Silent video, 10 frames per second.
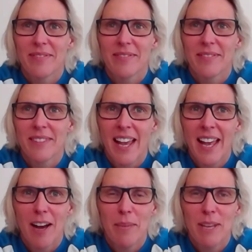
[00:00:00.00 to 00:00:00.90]

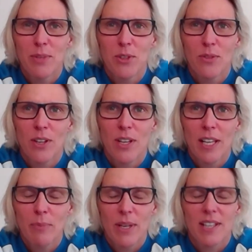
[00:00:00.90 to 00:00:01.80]
yeah, I mean, the
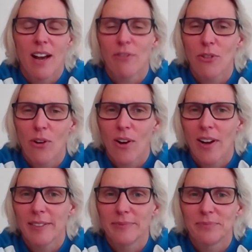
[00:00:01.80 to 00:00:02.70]
Olympics after
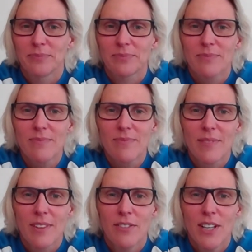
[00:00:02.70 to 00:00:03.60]
I
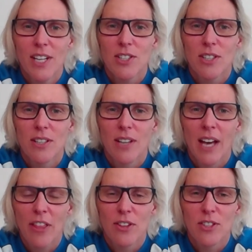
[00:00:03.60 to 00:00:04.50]
finished in
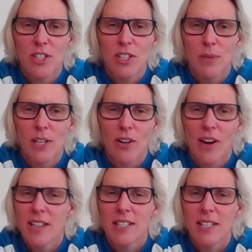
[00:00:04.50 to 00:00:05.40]
Athens, she went
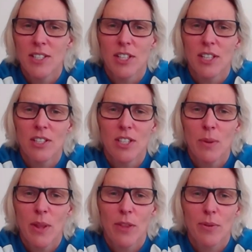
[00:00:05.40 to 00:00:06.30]
crazy, didn't she? Didn't she
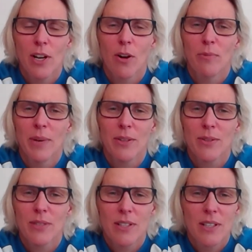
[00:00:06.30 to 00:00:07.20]
win 3 gold medals?